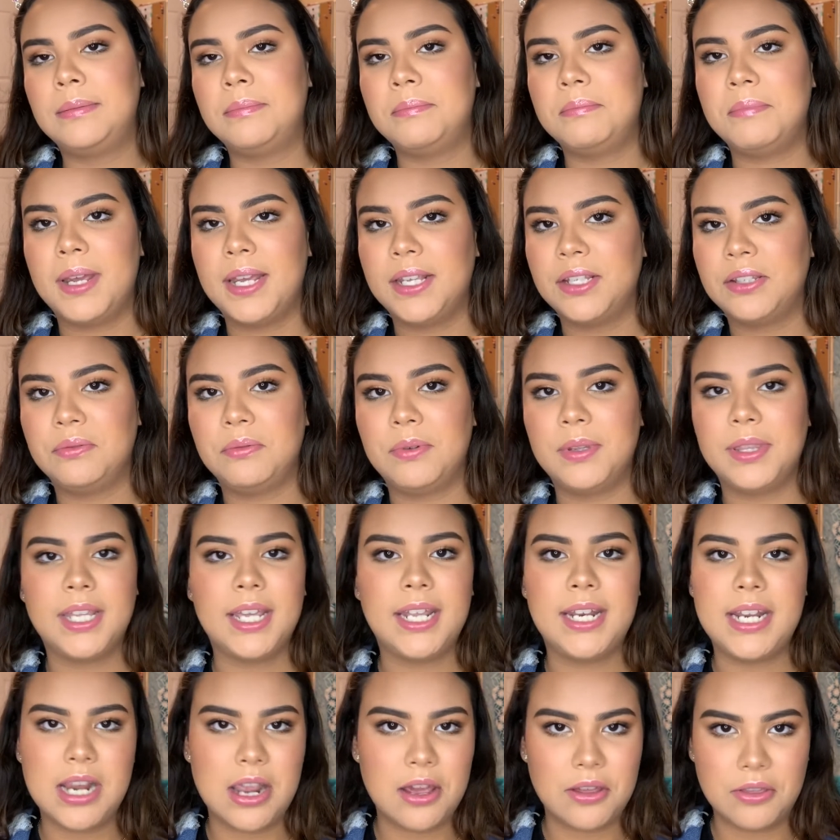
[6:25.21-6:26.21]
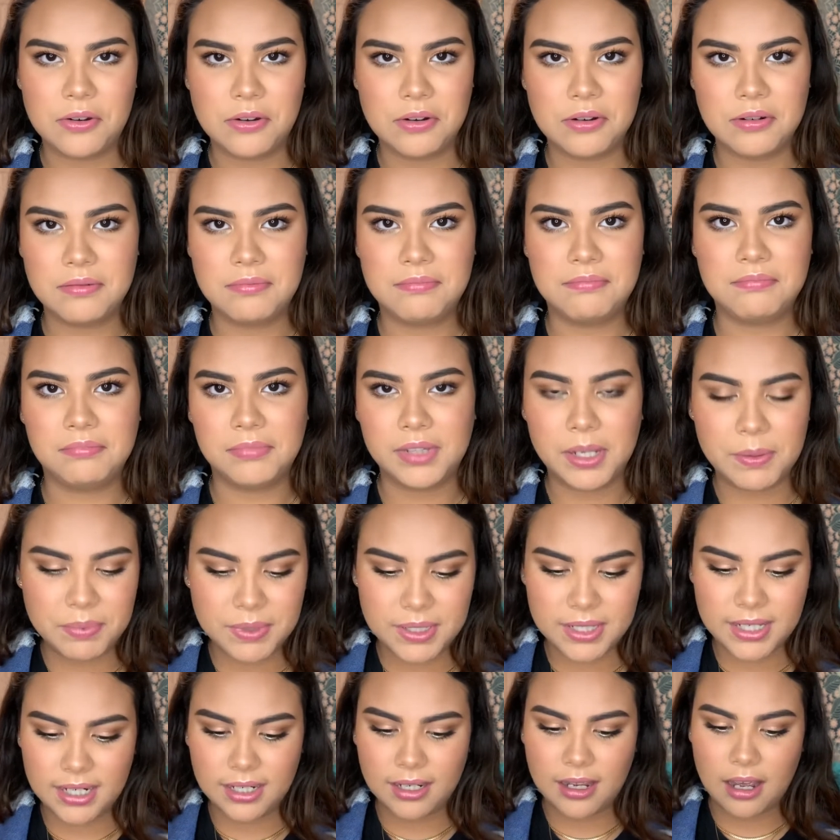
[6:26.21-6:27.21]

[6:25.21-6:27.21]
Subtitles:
mess with any other lipstick